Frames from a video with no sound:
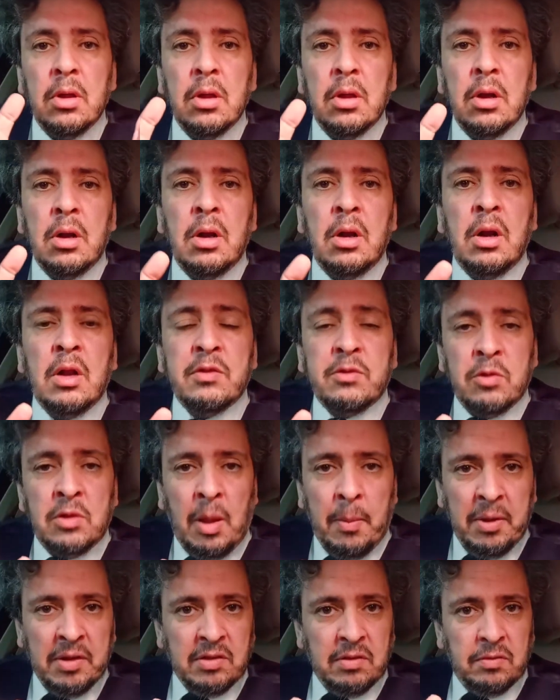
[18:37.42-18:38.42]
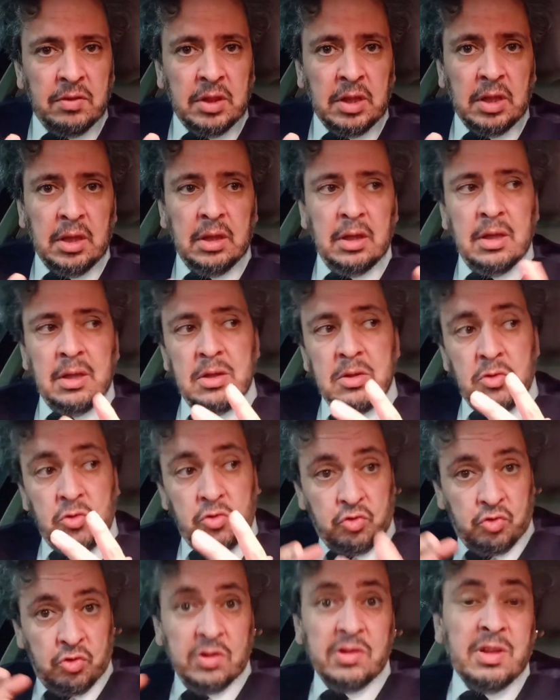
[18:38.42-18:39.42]
I don't really know what the scenario
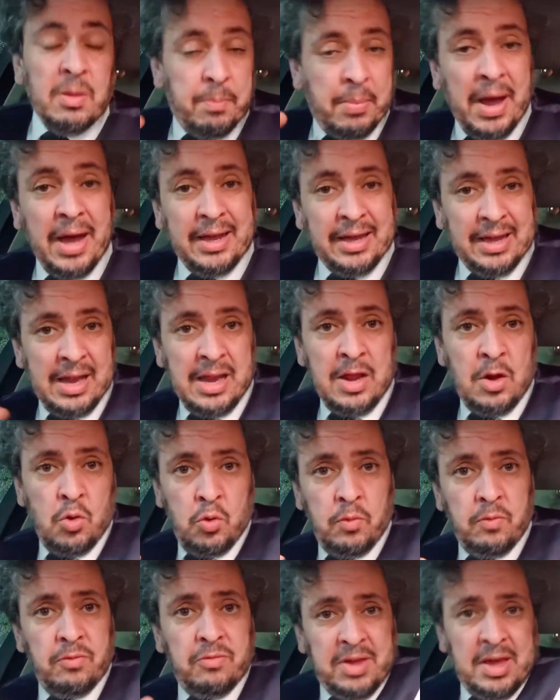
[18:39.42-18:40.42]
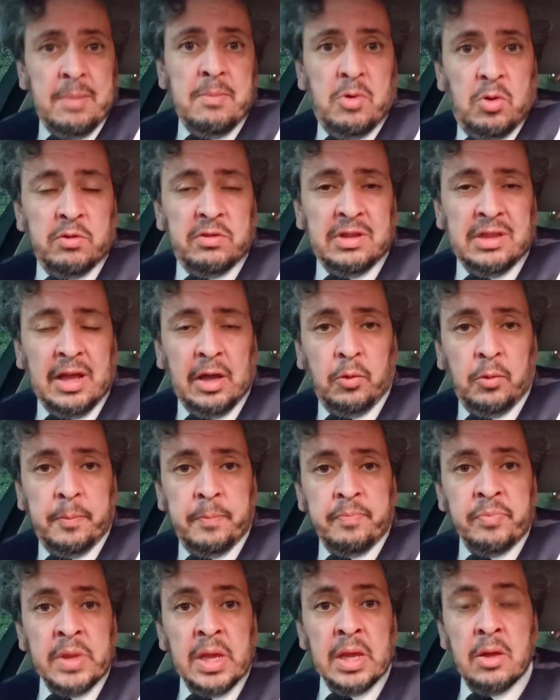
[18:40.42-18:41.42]
is. When the images are
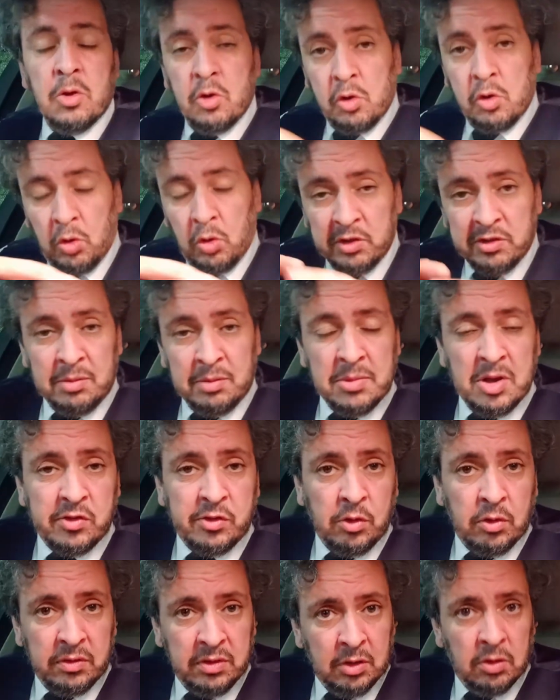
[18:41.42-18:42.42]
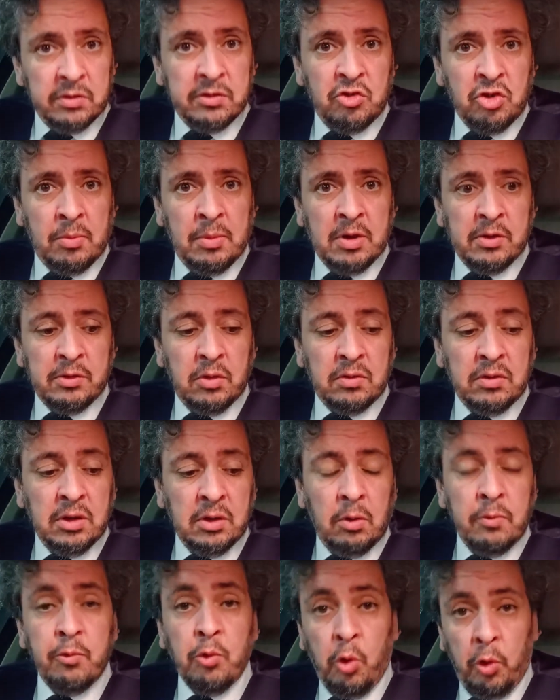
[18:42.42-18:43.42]
released, if ever, check the
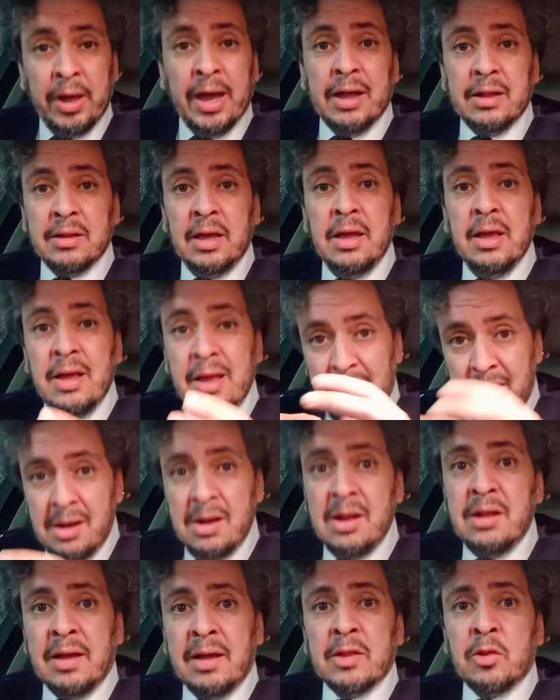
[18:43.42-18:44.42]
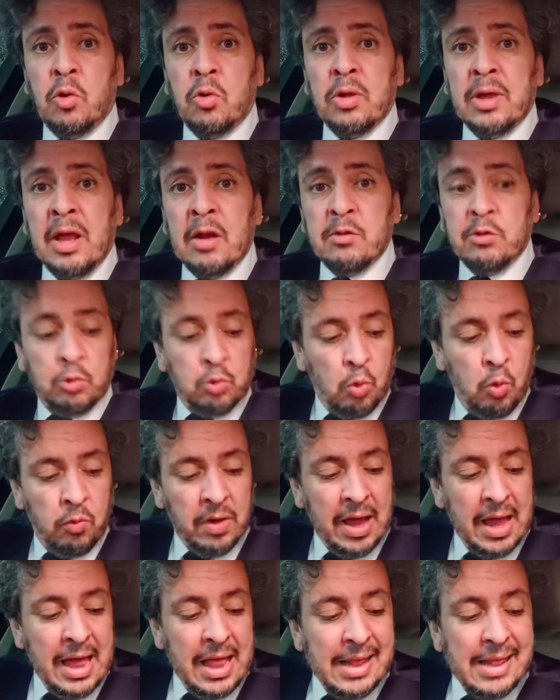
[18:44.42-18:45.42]
condition of the carbon hull. Is the
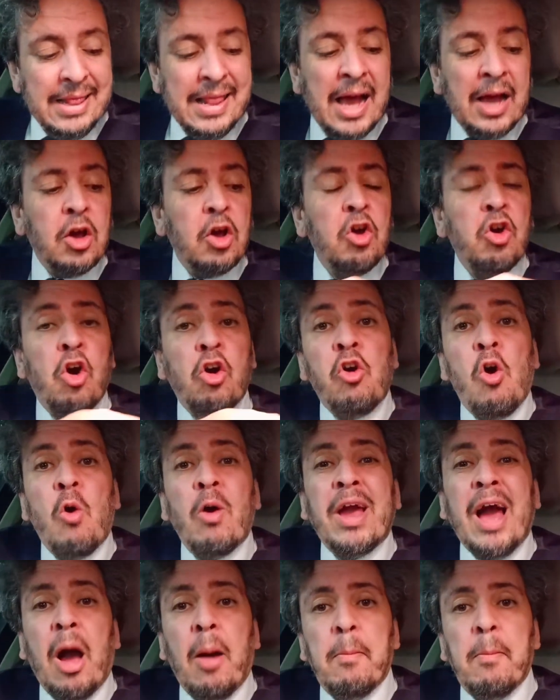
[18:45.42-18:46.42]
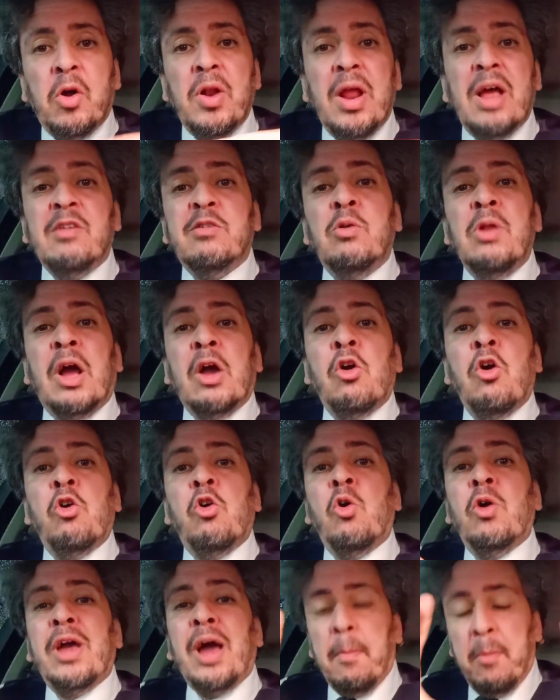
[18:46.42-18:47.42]
carbon hull crushed or intact?